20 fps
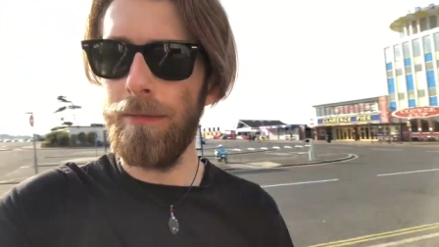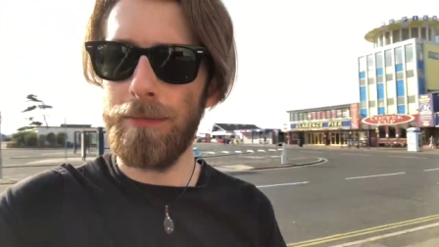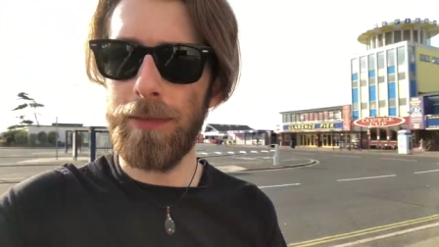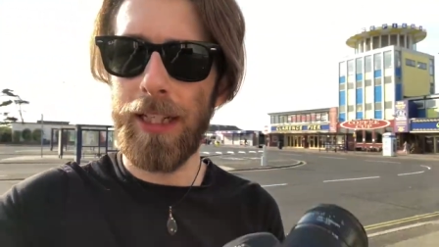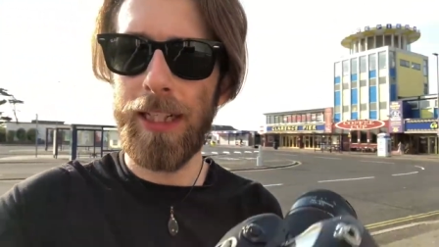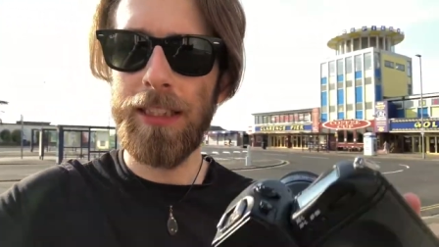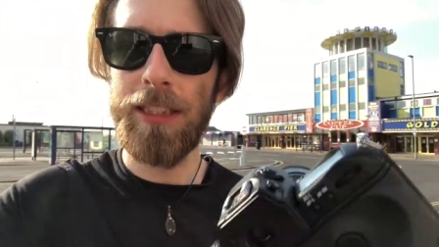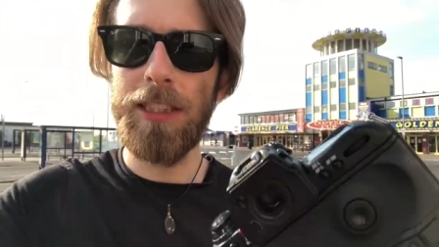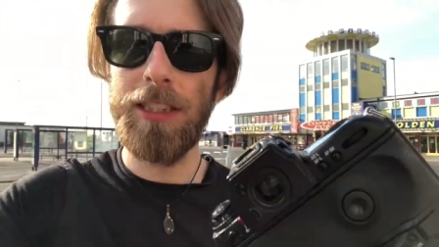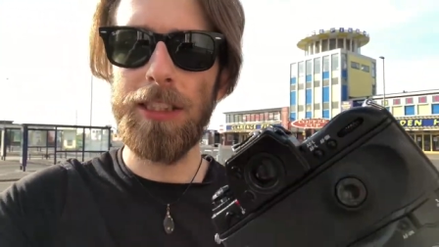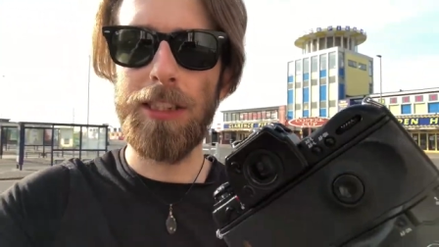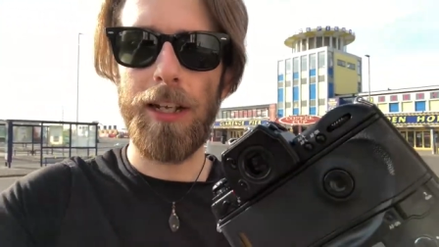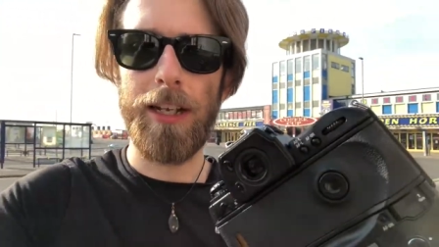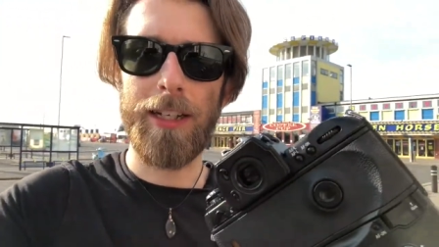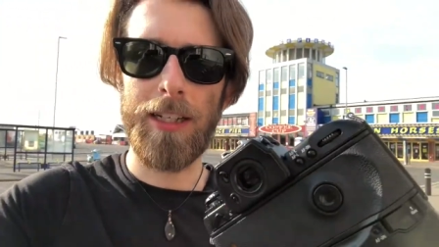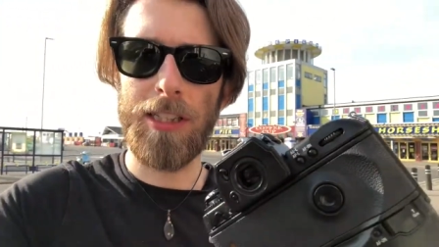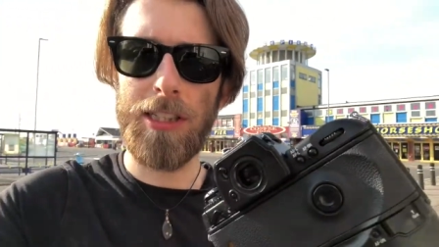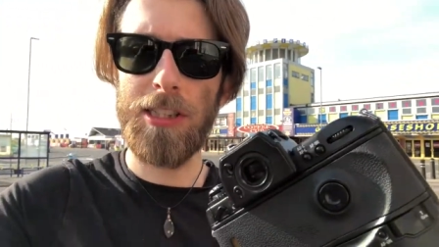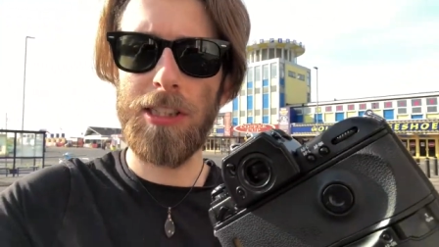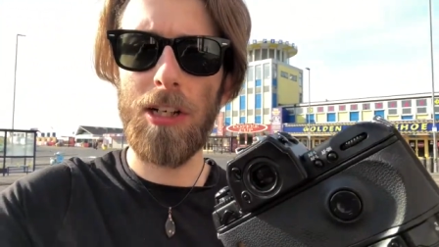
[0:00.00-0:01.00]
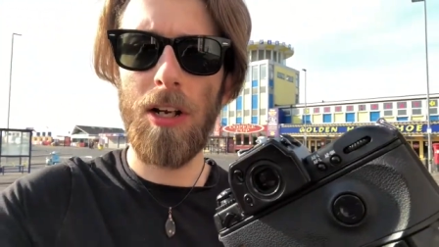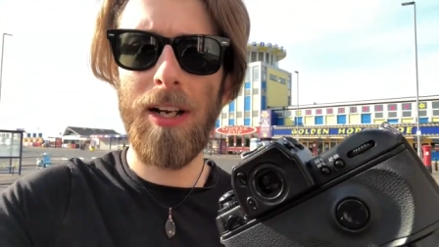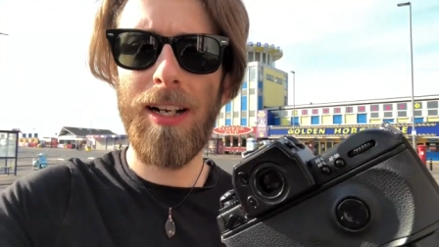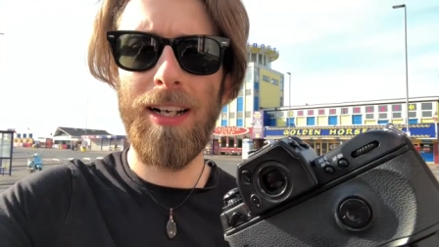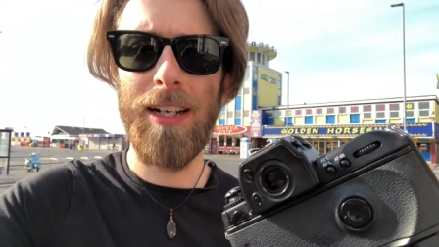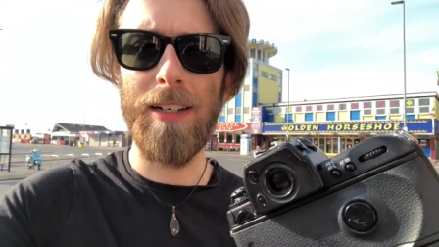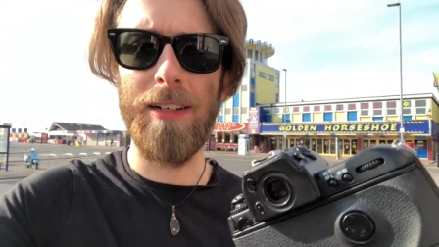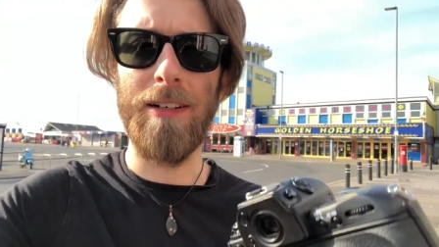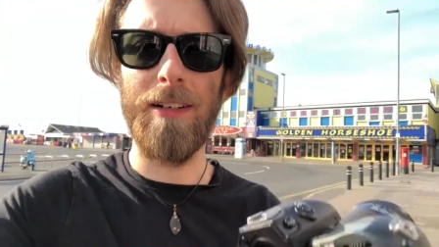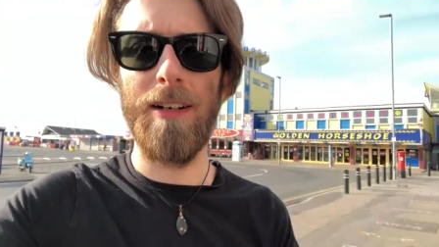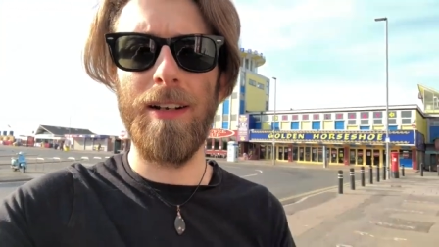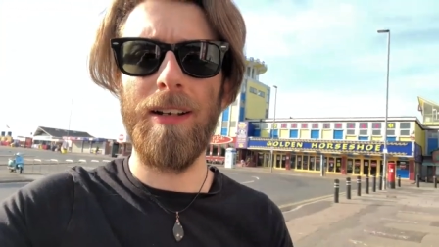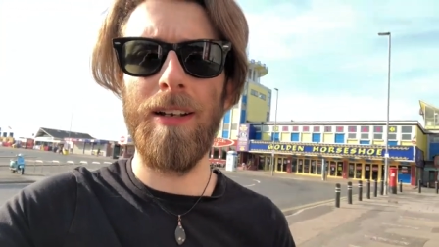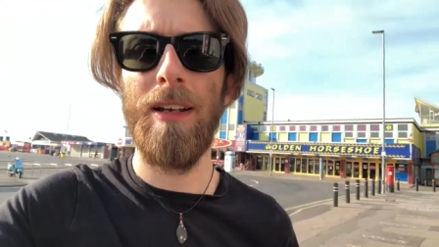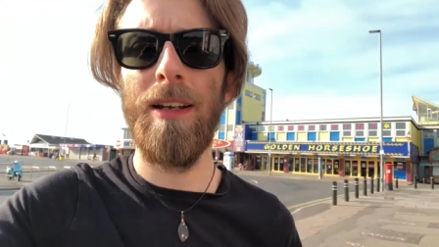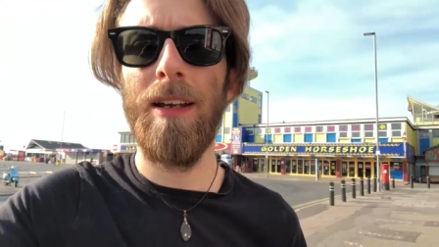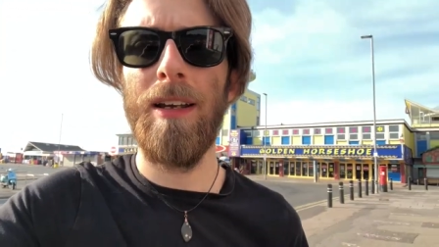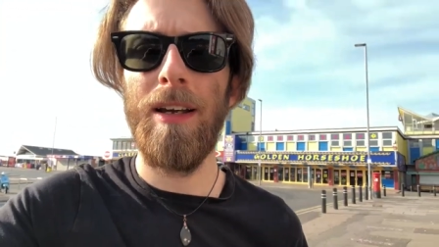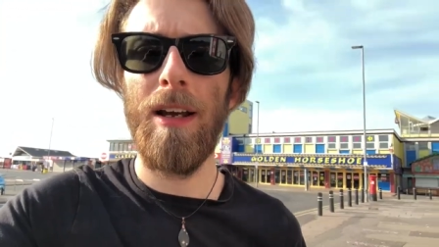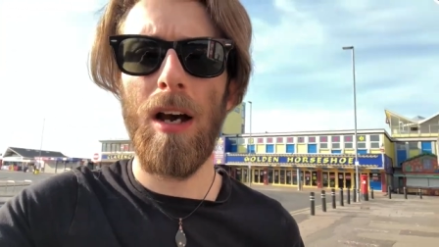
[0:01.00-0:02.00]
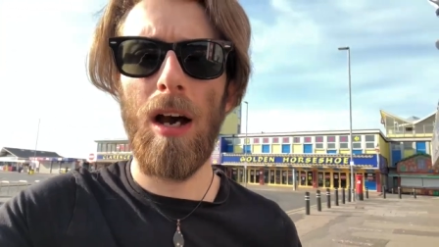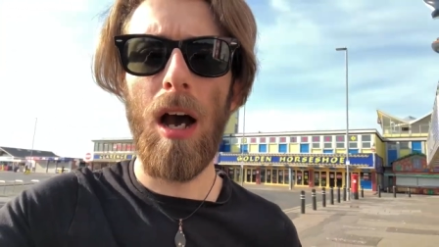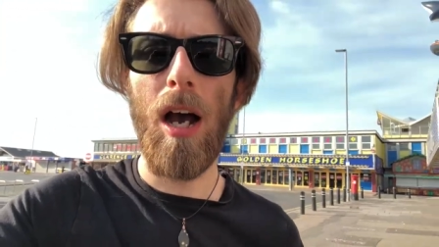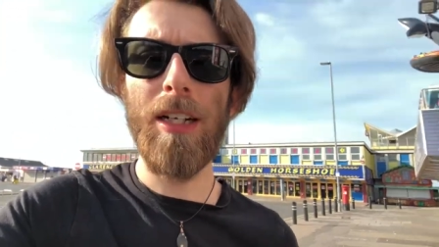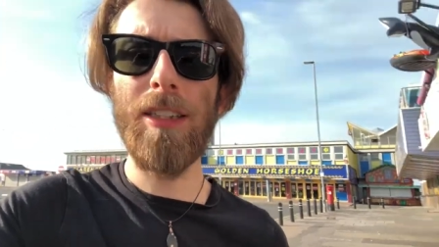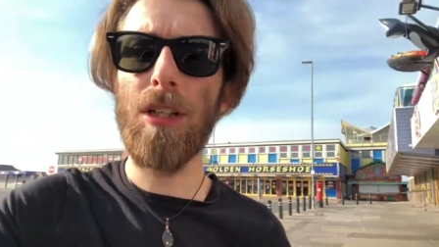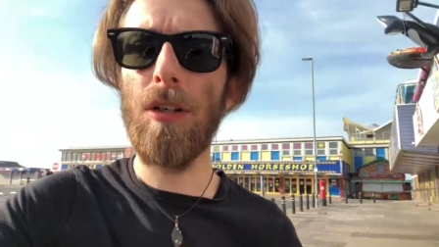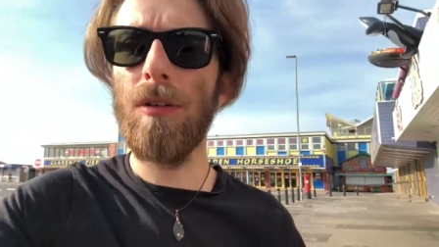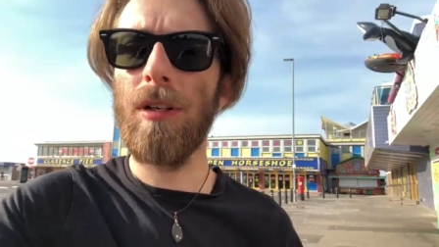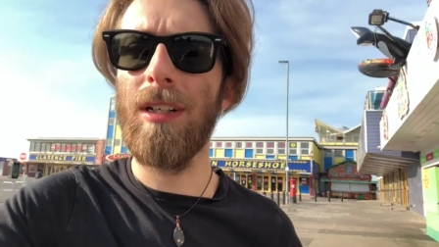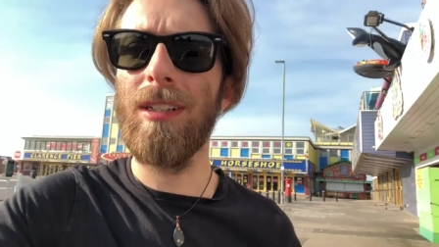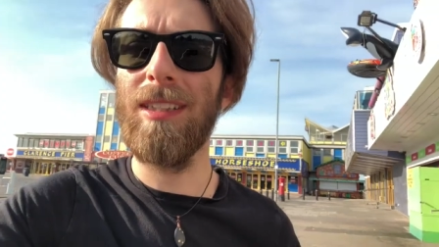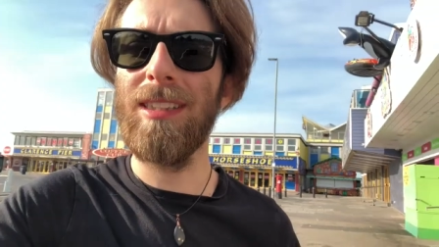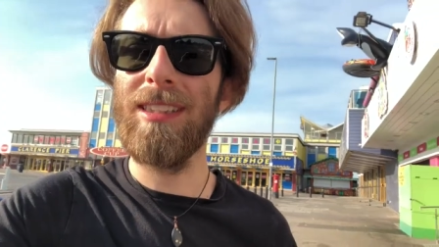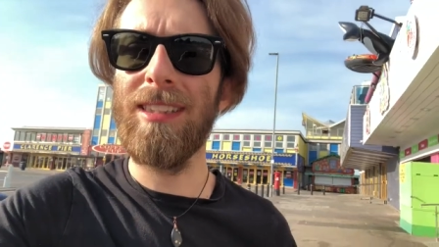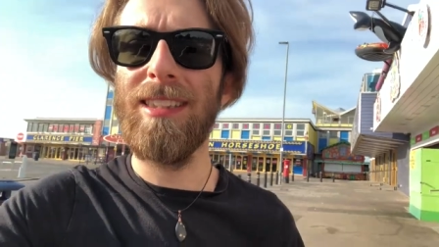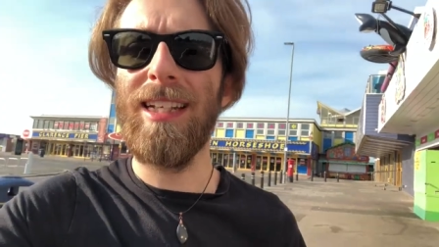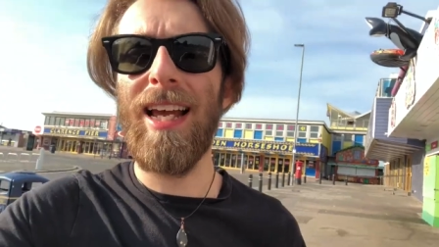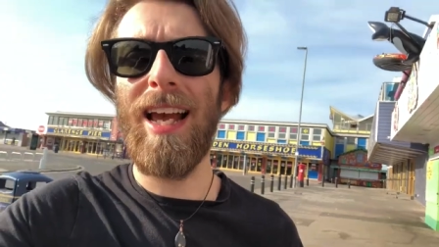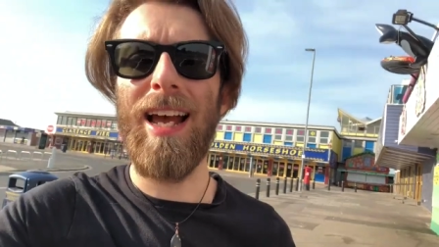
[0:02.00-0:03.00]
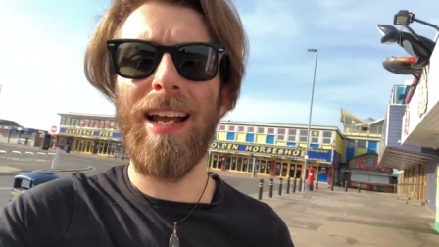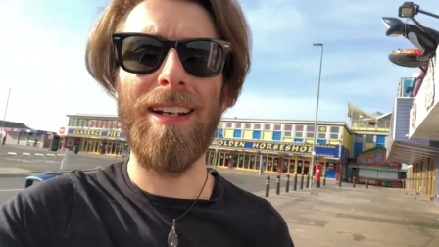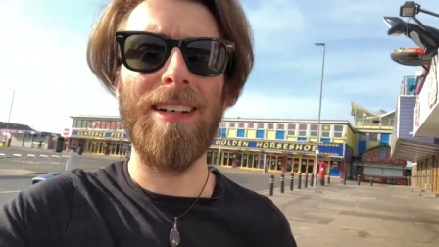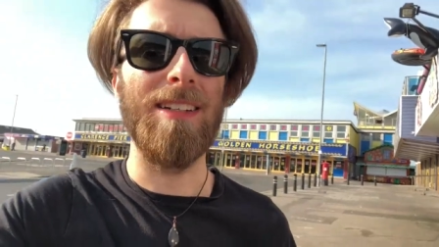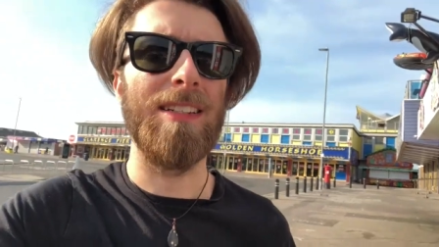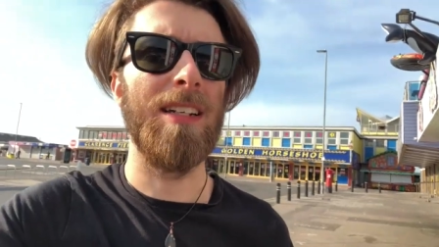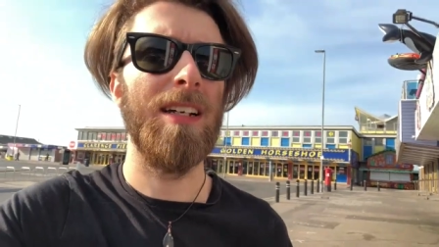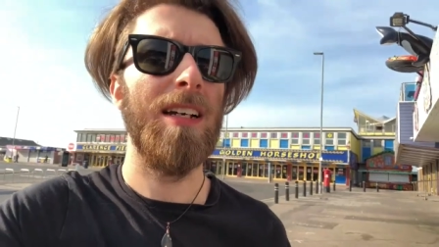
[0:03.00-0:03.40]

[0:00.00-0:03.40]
This is like silent. I don't understand.